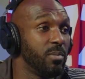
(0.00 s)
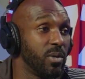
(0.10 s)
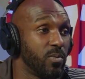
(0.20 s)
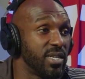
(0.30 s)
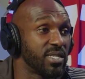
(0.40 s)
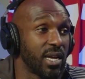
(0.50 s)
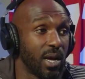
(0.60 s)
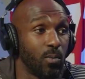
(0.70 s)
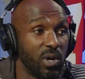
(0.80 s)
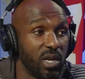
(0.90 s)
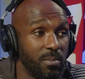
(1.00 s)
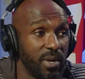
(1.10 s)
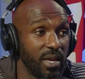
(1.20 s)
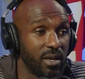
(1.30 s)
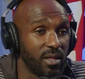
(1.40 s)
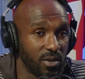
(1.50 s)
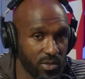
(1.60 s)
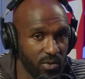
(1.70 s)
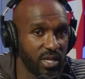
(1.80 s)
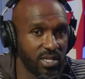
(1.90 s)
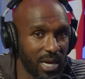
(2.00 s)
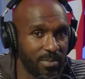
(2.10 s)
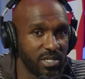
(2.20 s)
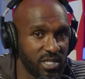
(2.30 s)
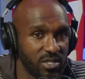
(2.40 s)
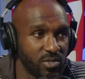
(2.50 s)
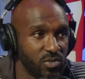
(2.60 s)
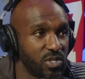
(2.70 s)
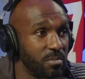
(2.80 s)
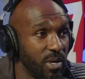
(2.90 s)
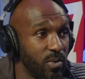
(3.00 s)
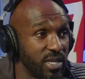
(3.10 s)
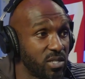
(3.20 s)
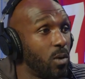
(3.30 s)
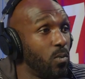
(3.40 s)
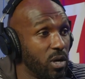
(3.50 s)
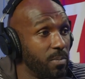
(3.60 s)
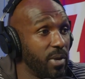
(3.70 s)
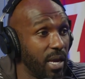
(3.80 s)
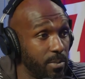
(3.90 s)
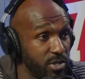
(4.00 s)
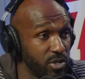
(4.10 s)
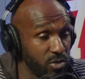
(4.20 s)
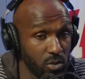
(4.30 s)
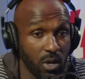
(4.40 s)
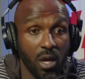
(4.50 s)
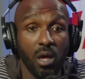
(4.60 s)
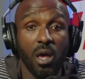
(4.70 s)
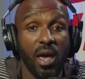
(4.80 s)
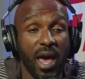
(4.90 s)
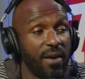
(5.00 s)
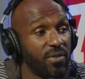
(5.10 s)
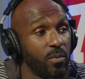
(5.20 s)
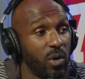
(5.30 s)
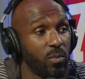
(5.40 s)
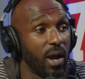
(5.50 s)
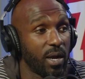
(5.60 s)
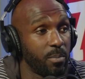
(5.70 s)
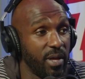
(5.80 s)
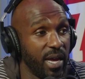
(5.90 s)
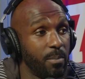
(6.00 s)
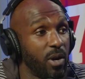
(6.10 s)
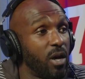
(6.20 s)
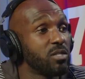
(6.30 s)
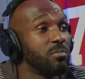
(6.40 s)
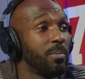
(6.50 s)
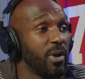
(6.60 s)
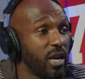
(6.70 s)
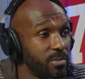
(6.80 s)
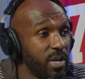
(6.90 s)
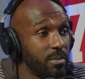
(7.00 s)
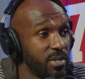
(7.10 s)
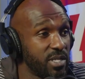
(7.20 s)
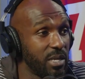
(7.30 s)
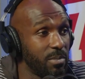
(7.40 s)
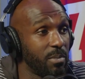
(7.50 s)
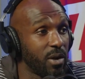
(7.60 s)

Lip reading: in the Midwest. Like I wanted to be 3 of the top engineering schools in the Midwest. So I wanted to be able to have somewhere where I could play, but also my parents be able to see me,